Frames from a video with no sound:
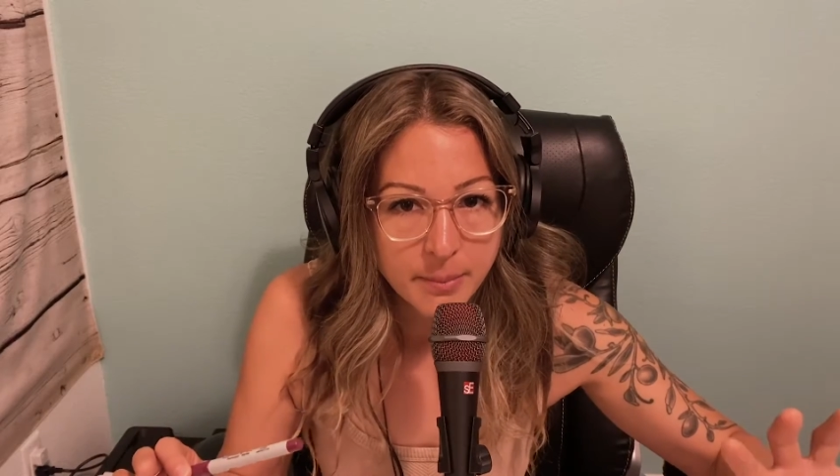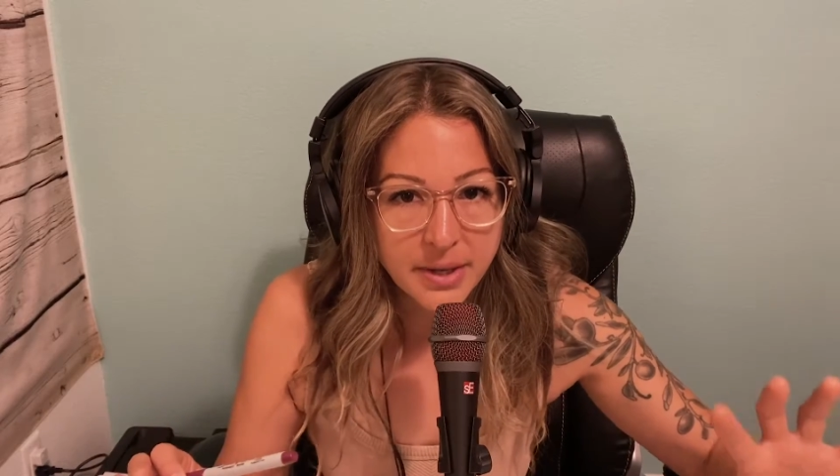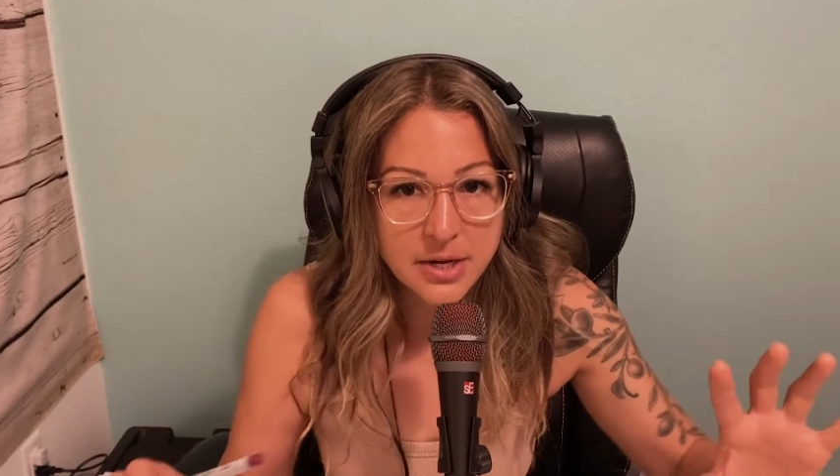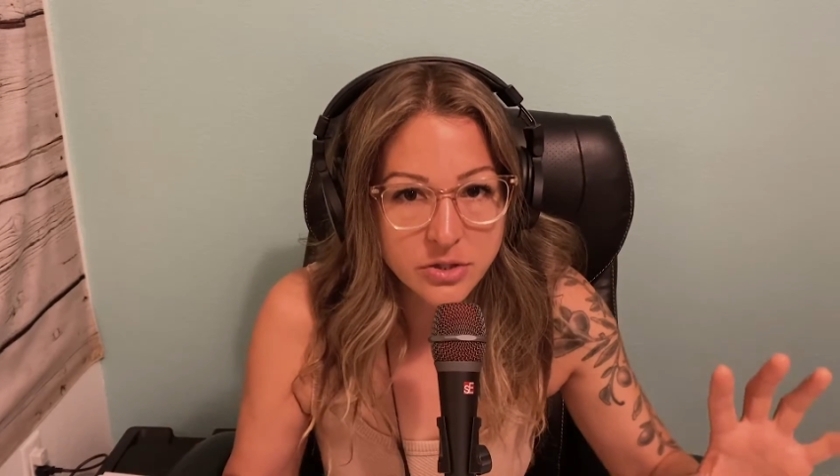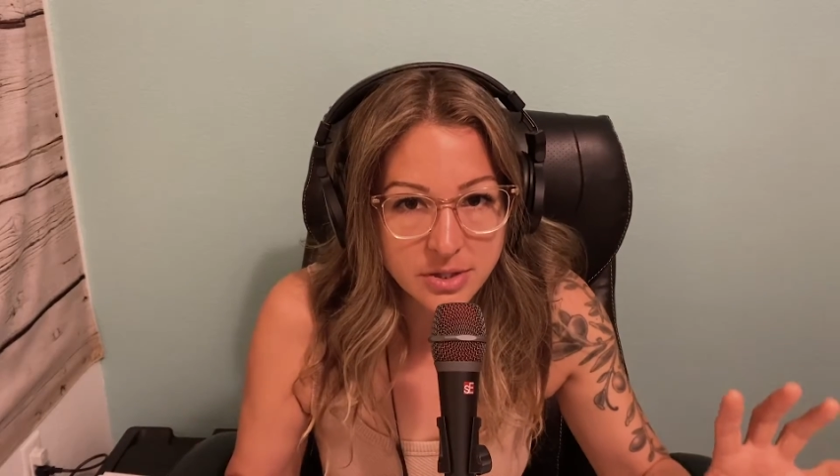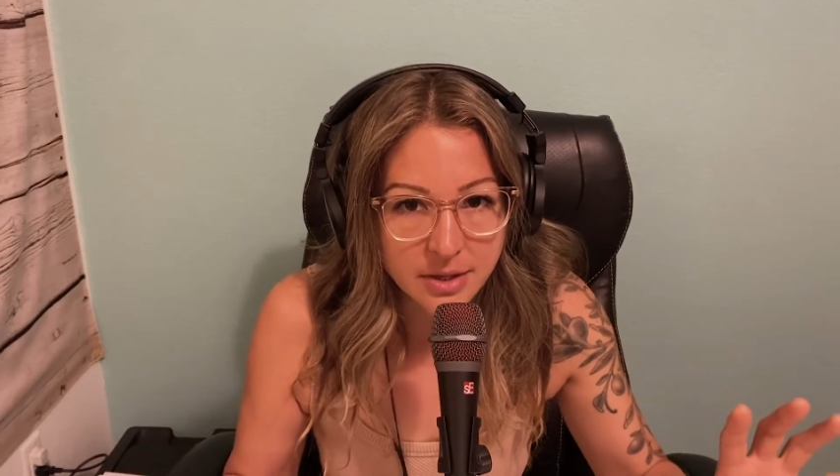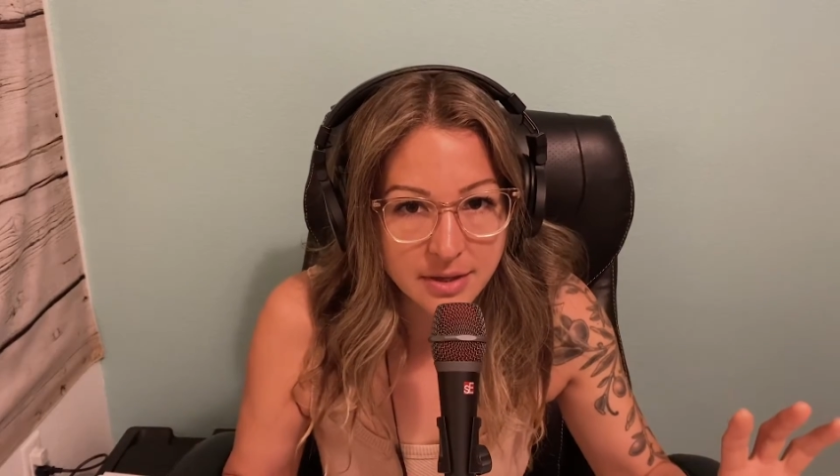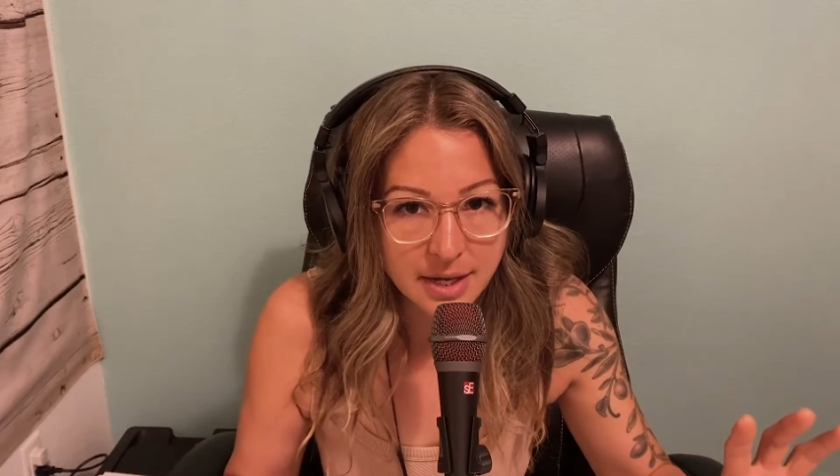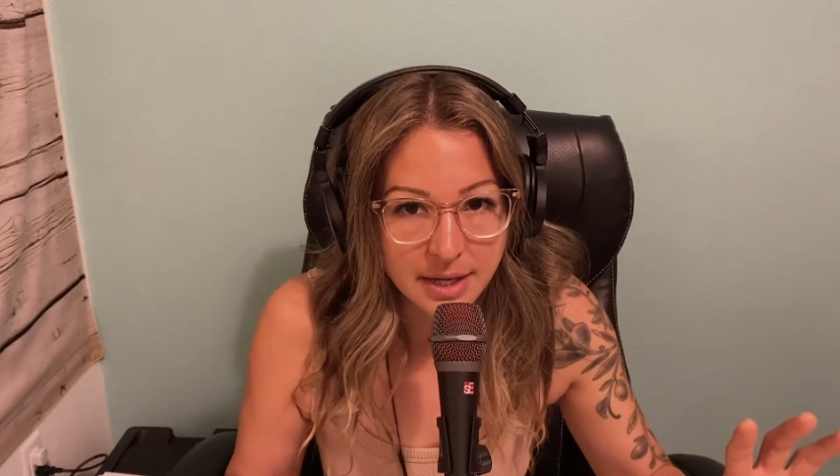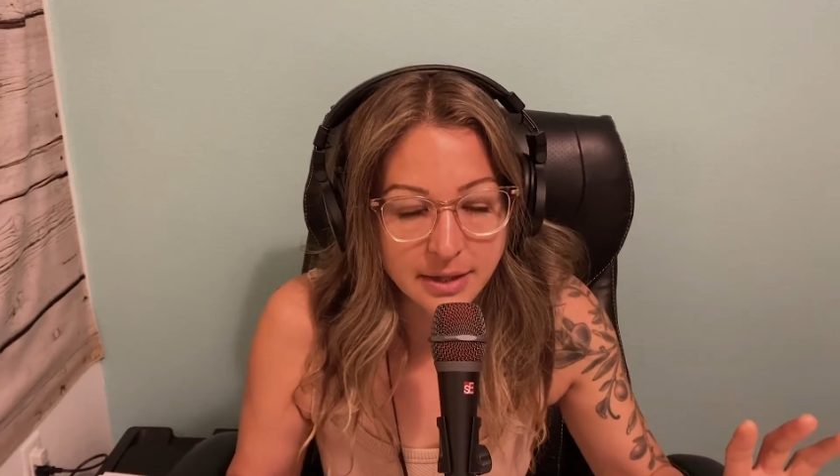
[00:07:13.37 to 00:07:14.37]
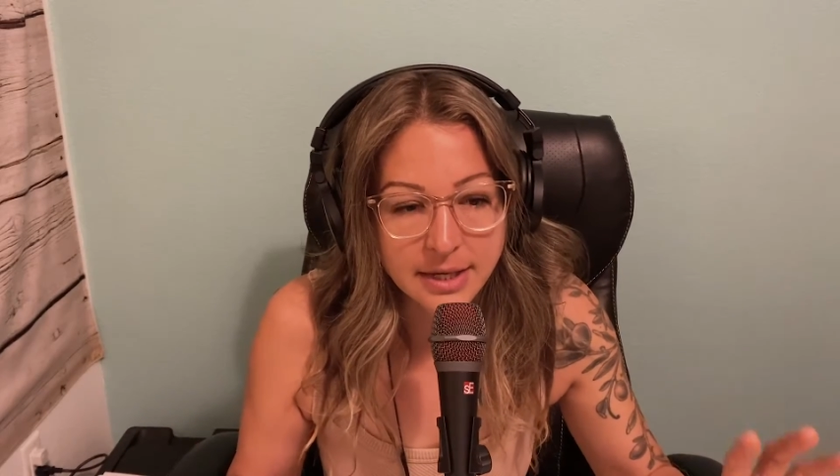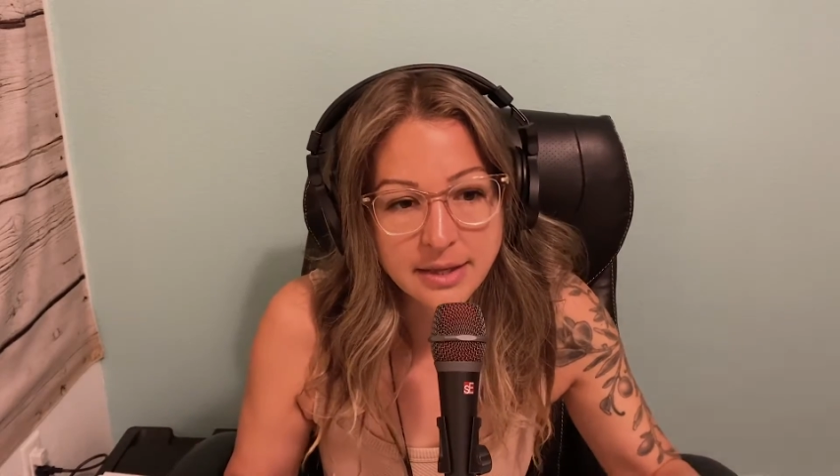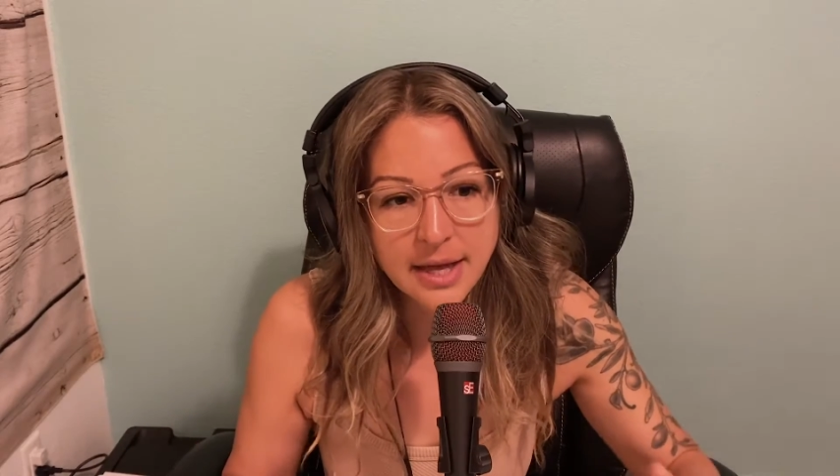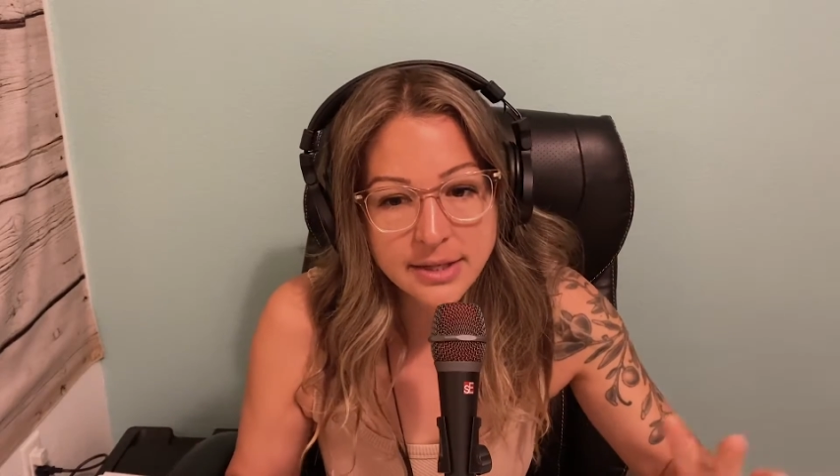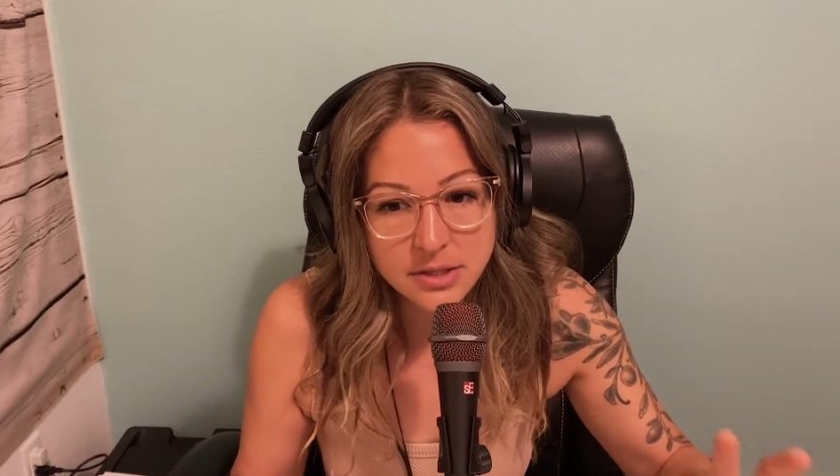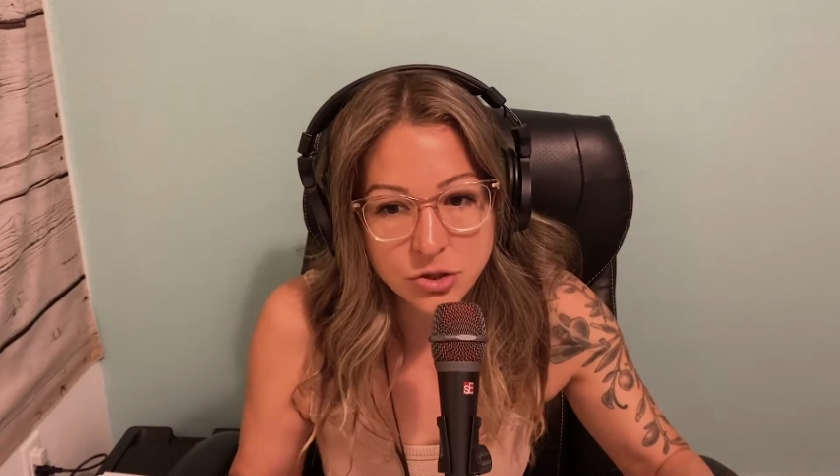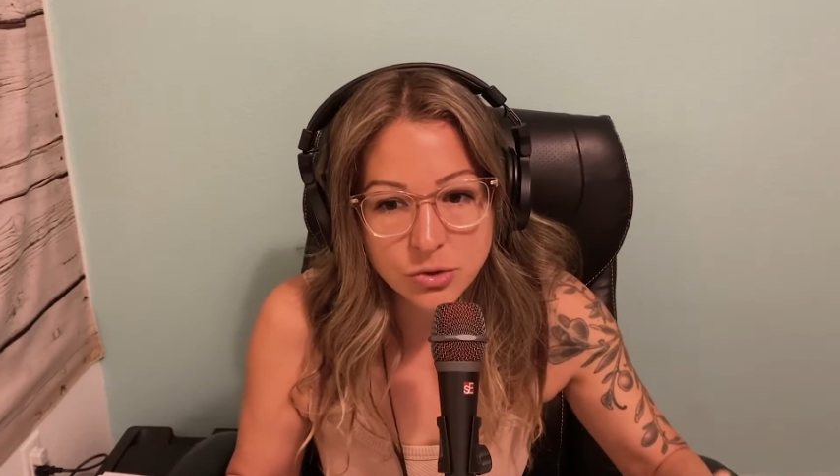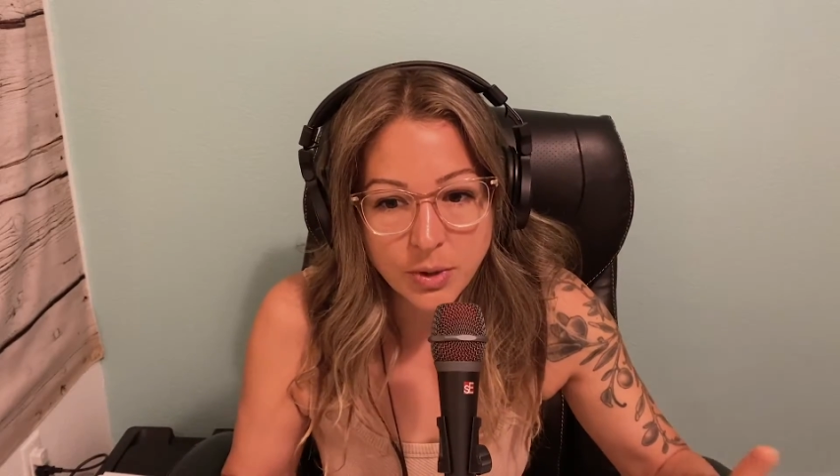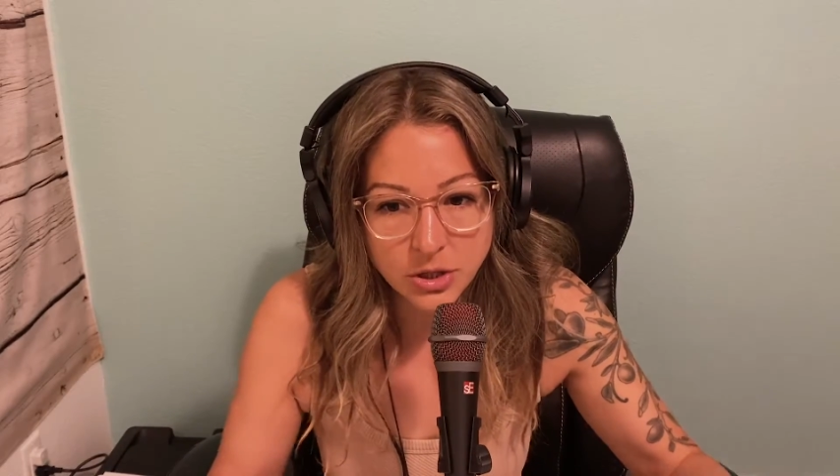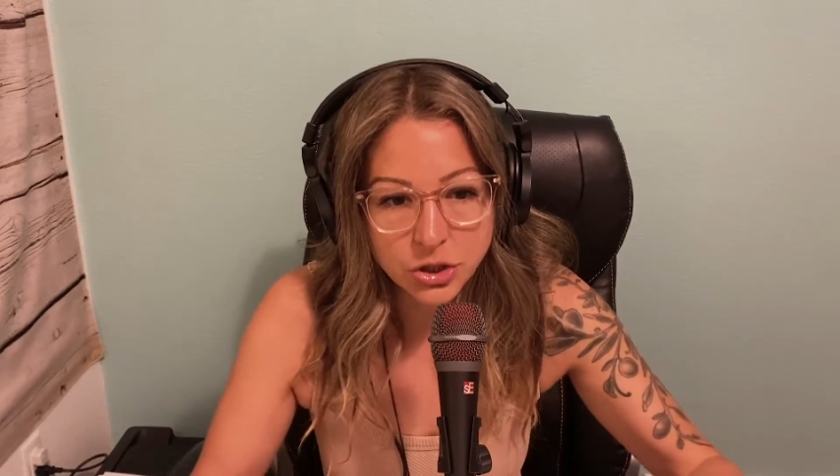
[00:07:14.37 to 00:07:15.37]
But here's the thing, like in that
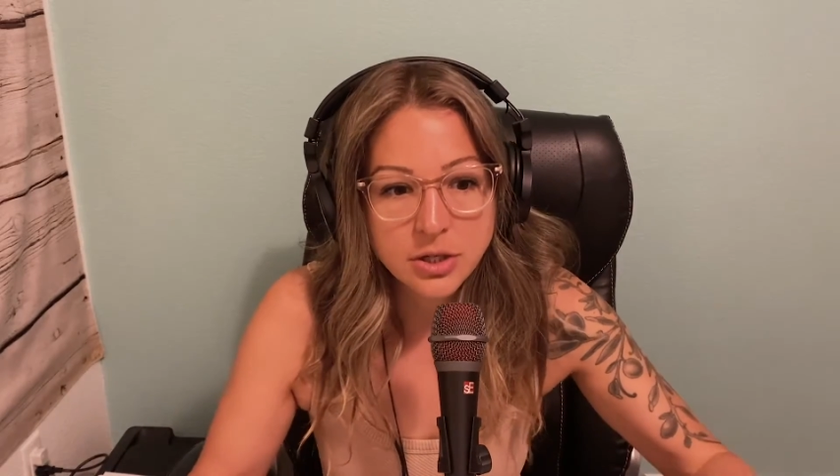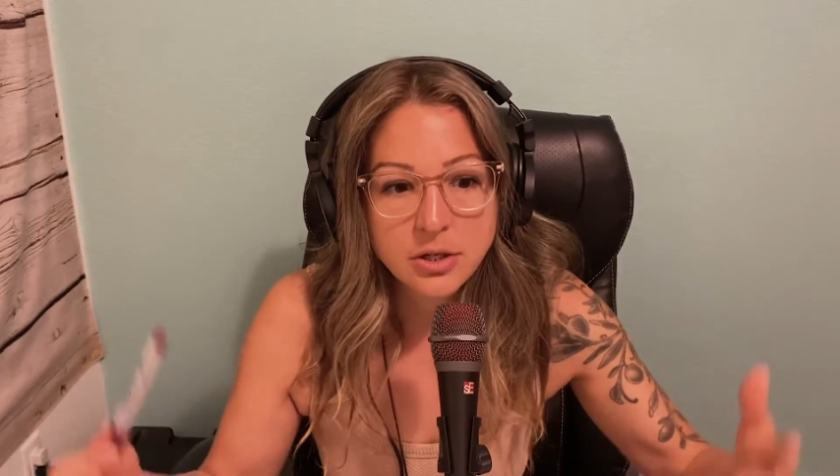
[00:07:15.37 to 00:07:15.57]
situation,